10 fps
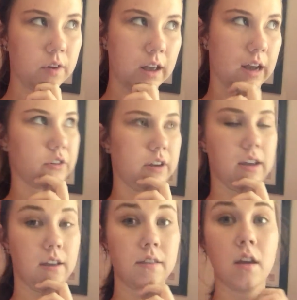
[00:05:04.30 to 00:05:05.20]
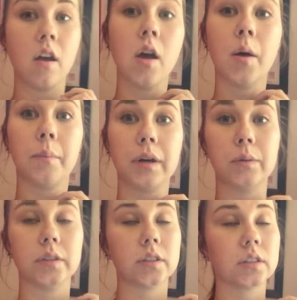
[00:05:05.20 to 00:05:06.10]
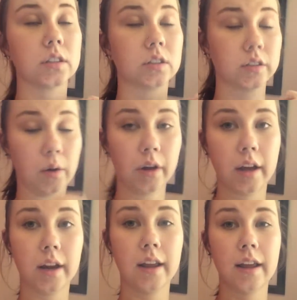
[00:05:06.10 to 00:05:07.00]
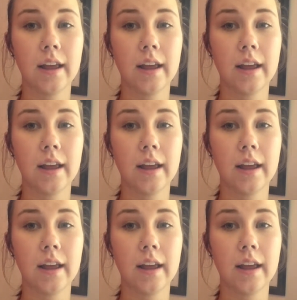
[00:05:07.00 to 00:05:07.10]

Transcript: if it actually is. But it was so good.